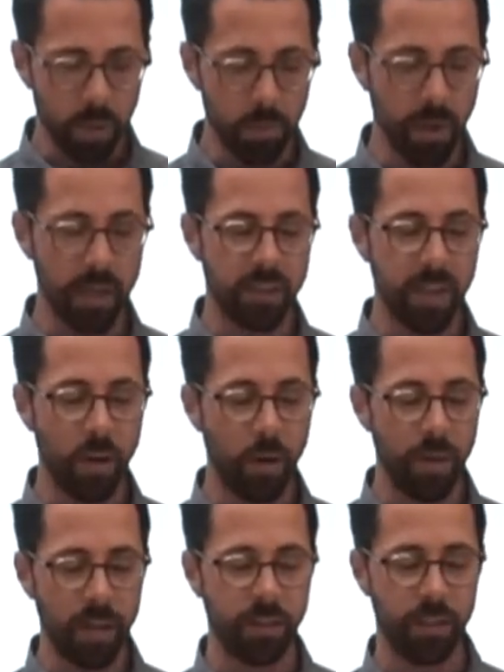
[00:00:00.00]
But I say
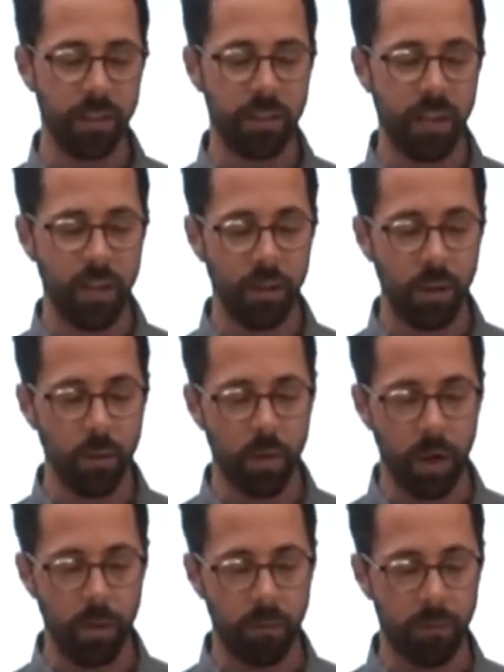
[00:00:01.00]
all that to set you
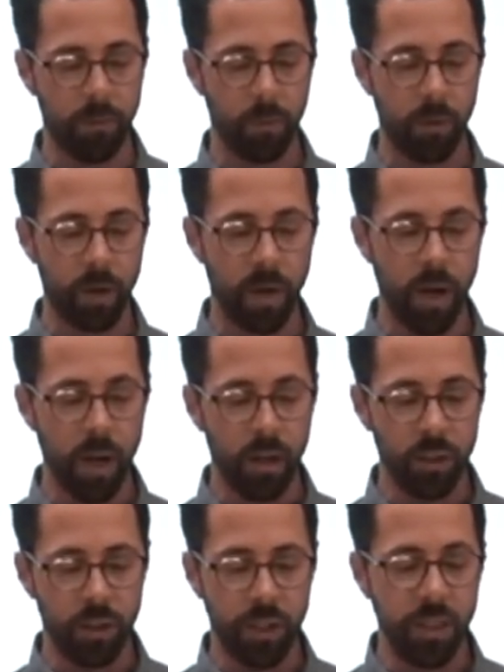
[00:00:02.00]
up for
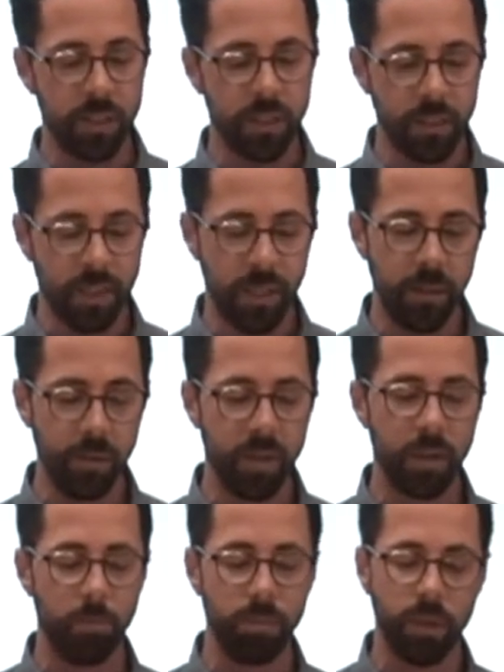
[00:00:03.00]
Jesus healing
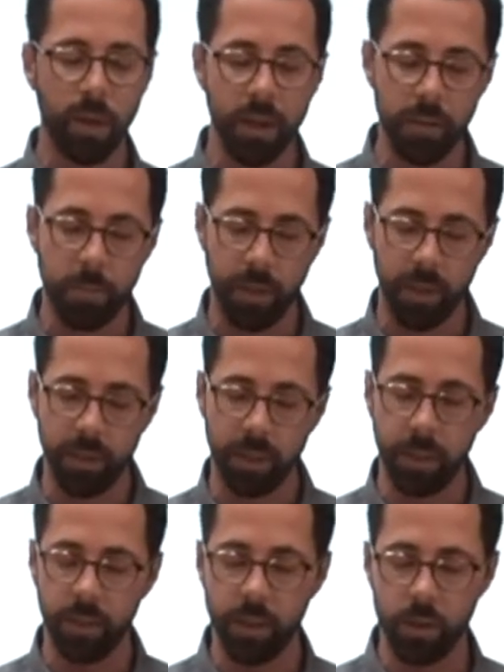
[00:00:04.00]
a blind man
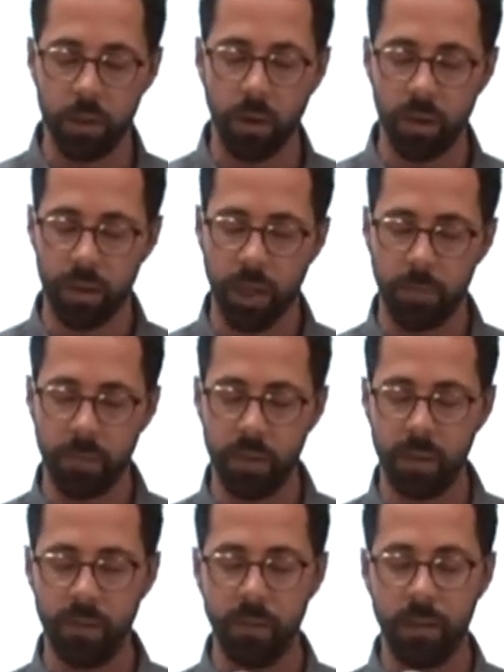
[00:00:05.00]
here in John
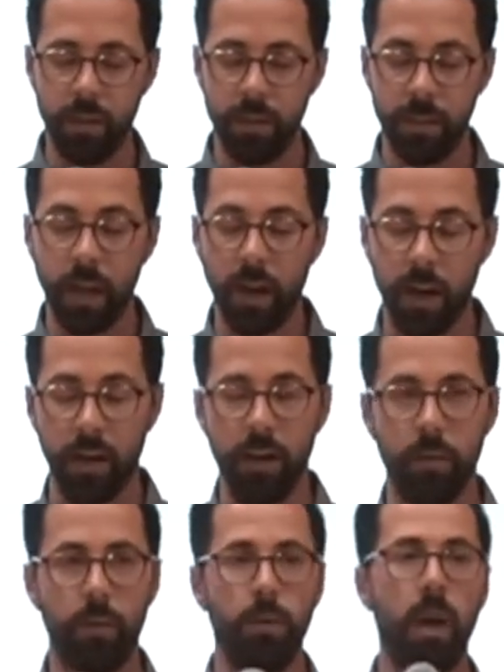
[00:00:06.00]
chapter 9,
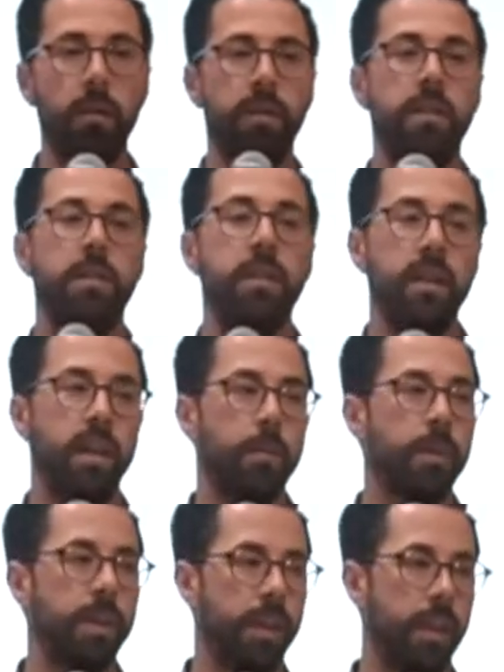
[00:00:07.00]
and throughout this study, I'm
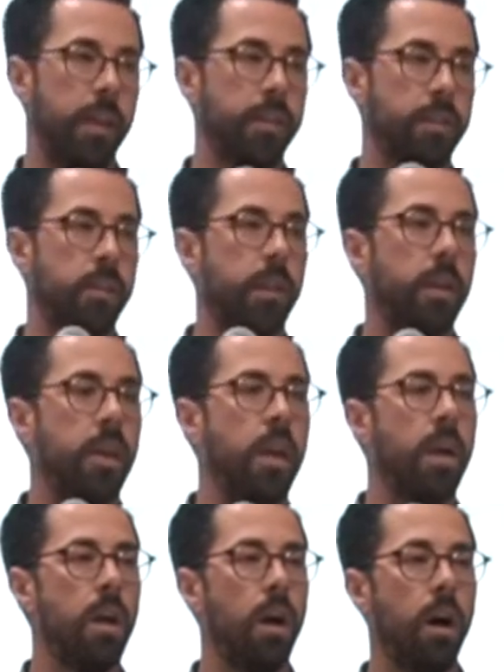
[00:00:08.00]
going to answer
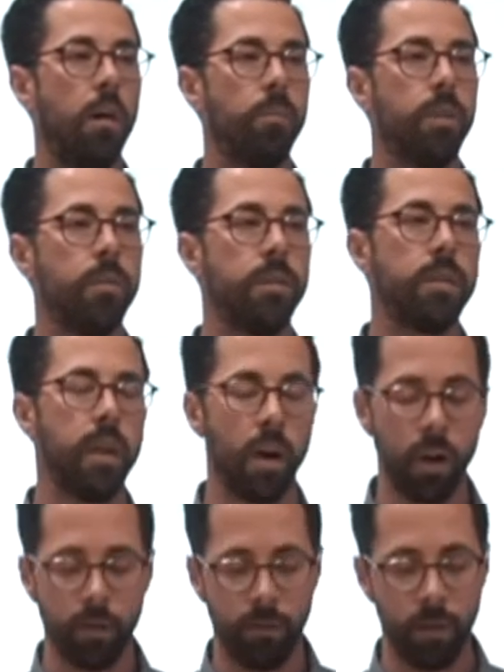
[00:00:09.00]
those
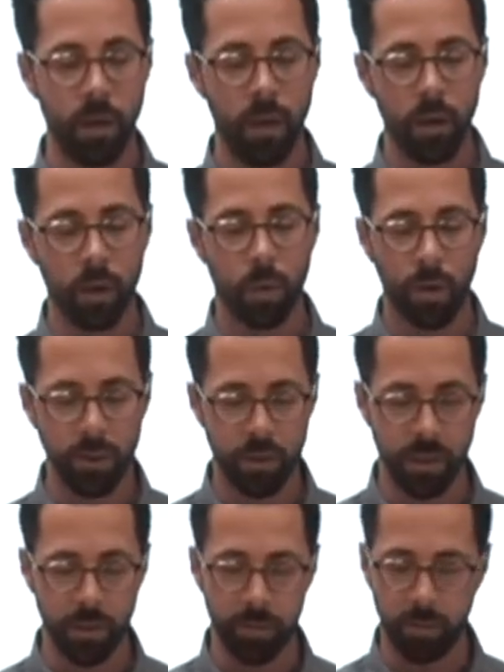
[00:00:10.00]
tough
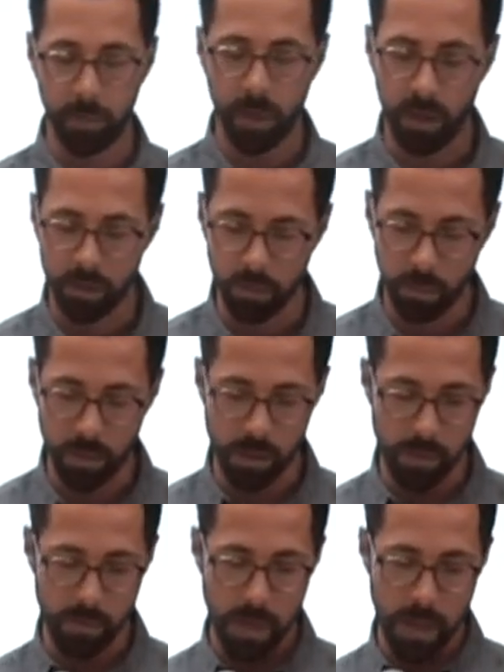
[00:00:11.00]
questions from God's word.